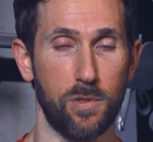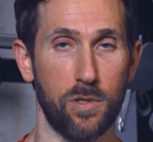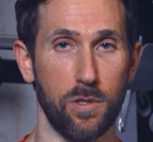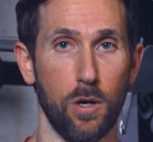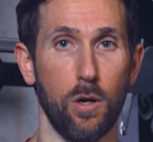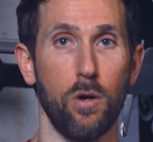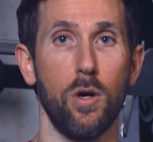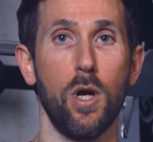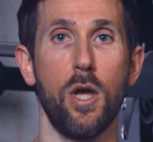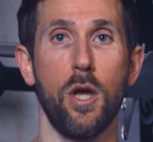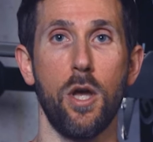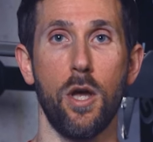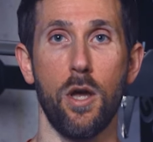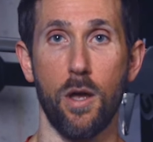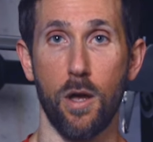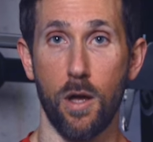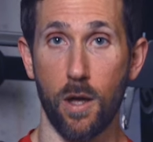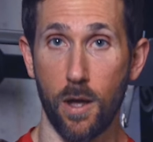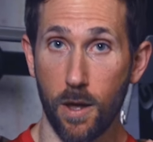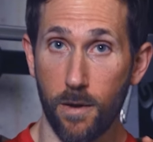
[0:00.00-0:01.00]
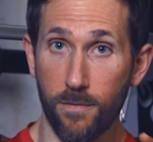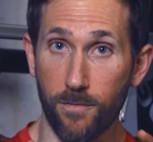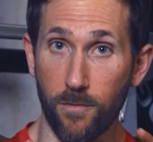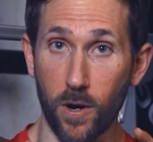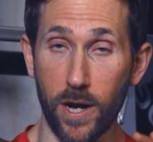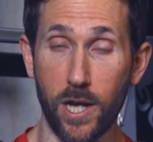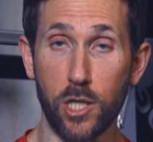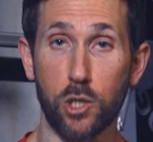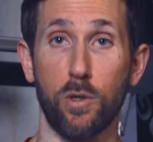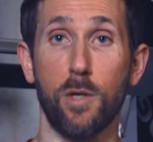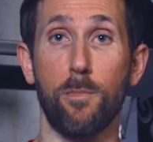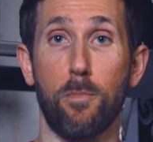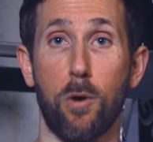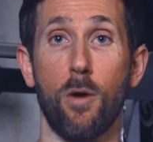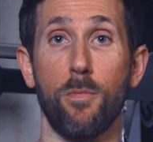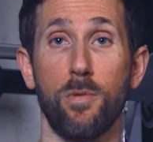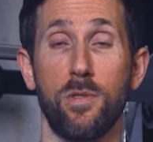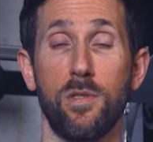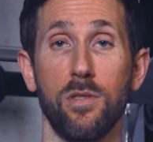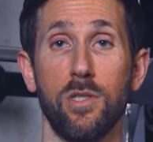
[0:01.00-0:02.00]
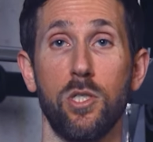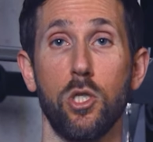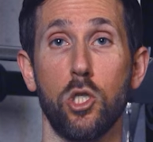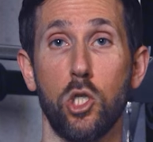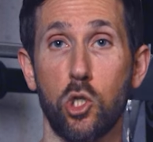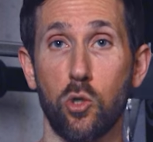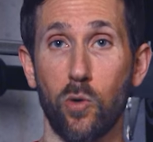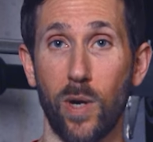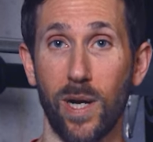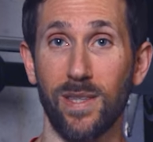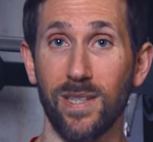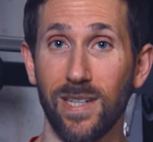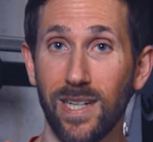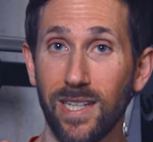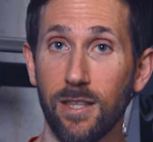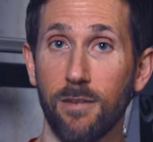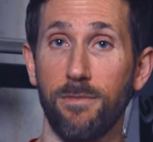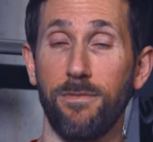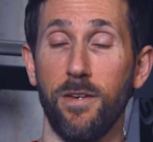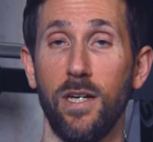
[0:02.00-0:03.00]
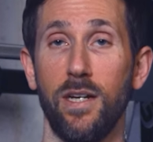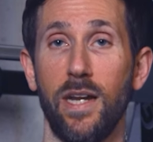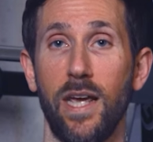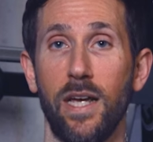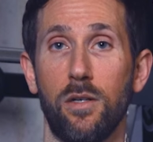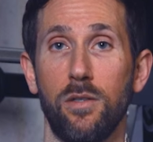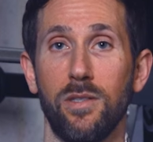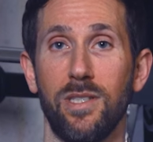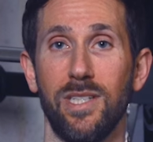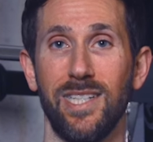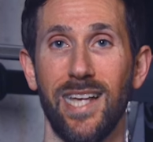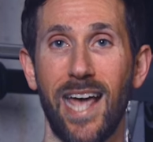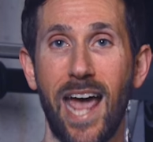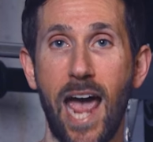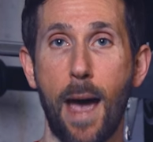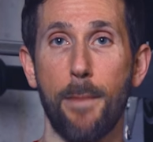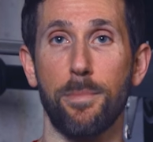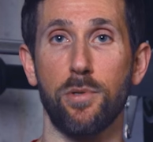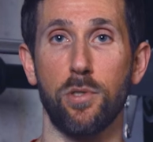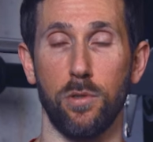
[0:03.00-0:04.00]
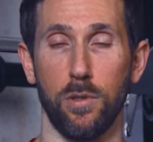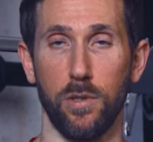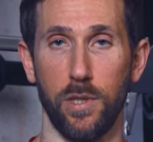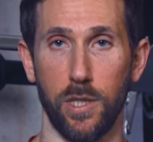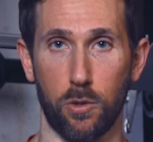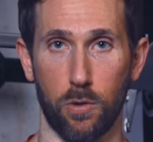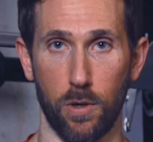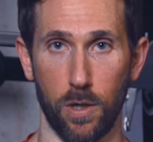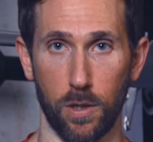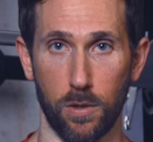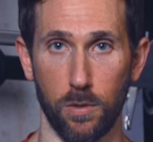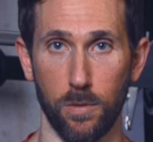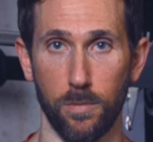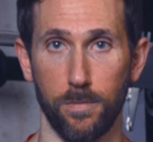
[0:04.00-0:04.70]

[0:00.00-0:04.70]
So for injury purposes, strengthening the feet and ankles is absolutely critical.